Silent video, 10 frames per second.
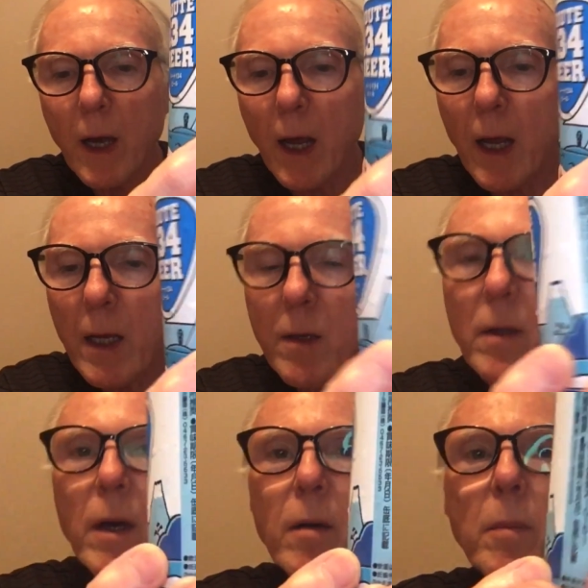And
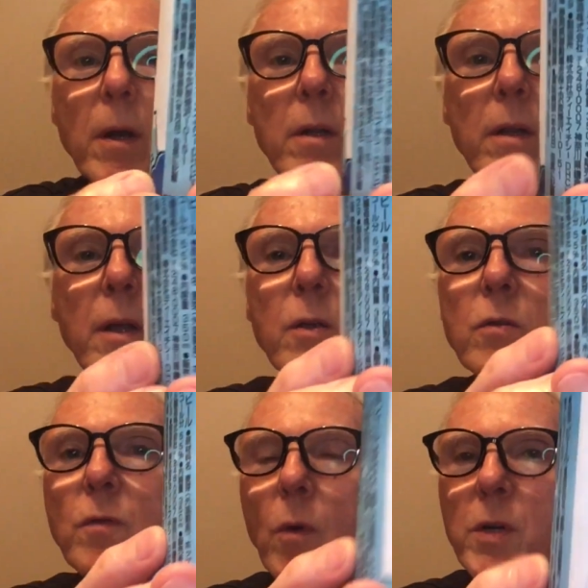apparently they use
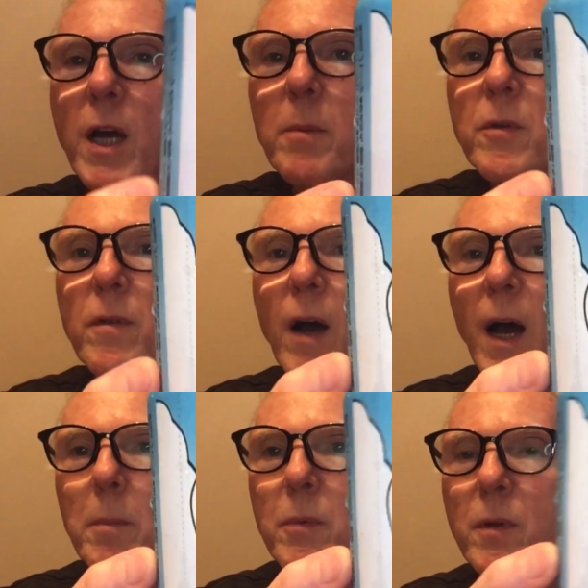4 types of
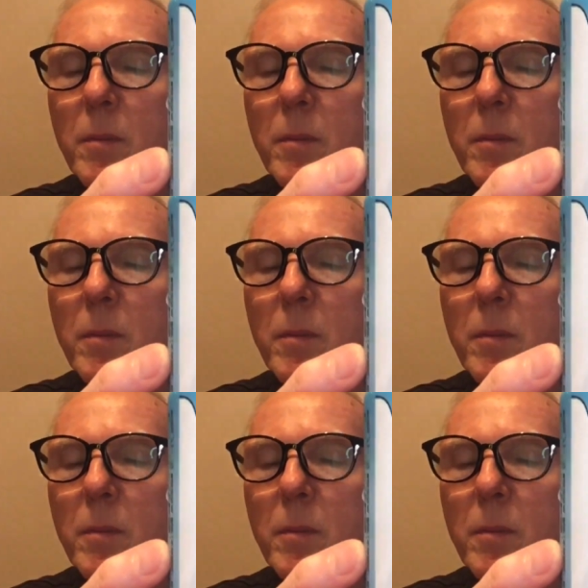hops,